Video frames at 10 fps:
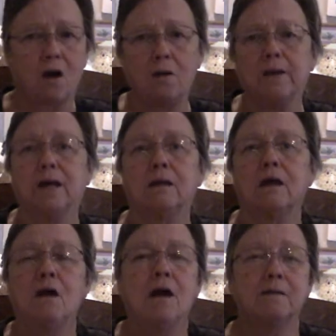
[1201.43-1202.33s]
comment.
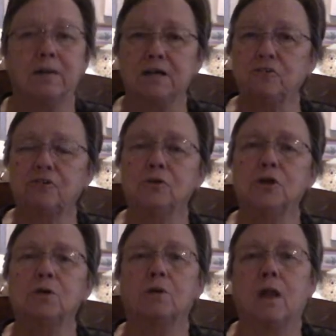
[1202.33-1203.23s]
Make sure
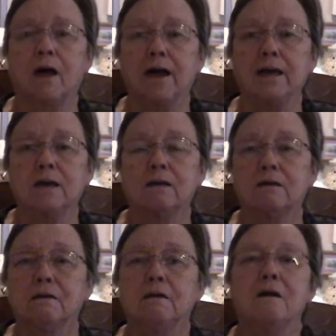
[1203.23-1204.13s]
you
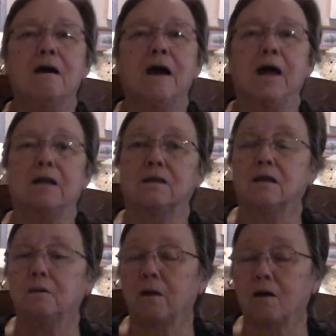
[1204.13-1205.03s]
like
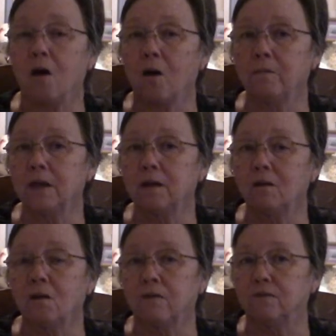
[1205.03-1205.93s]
and
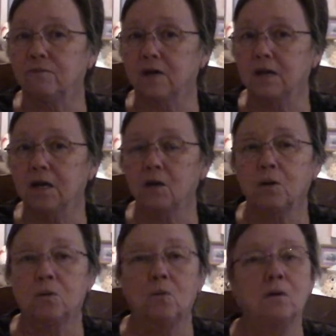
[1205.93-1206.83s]
comment on the
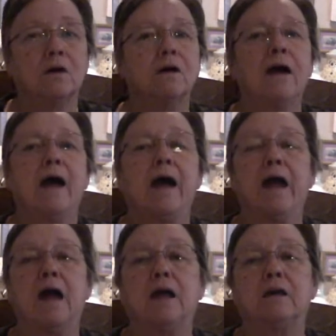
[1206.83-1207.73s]
video.
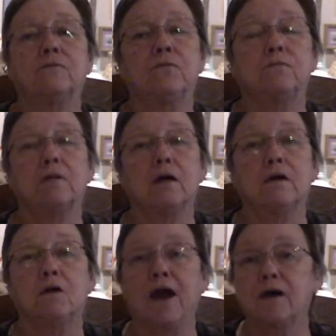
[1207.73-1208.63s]
And if
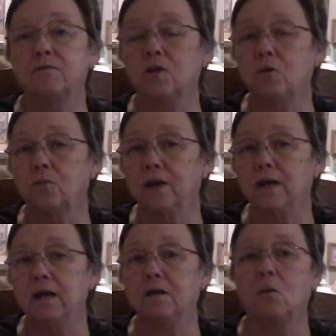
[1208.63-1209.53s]
you haven't
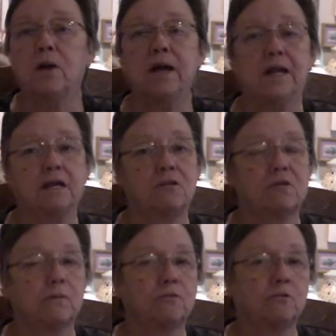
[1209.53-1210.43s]
already, go ahead and
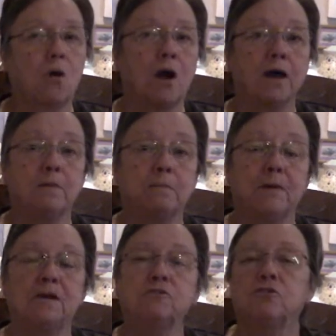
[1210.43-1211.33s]
subscribe, and
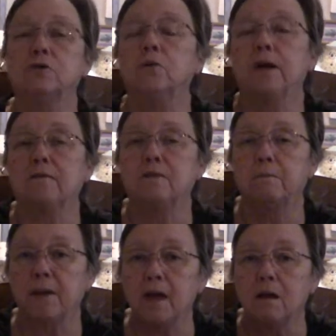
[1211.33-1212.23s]
make sure you hit
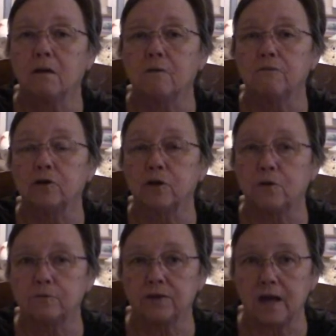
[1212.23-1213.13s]
the bell for
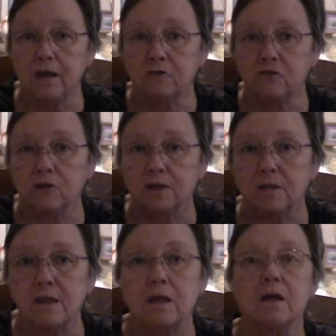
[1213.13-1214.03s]

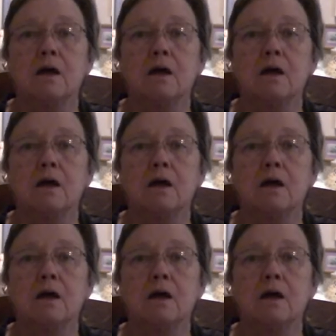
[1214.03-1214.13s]
notifications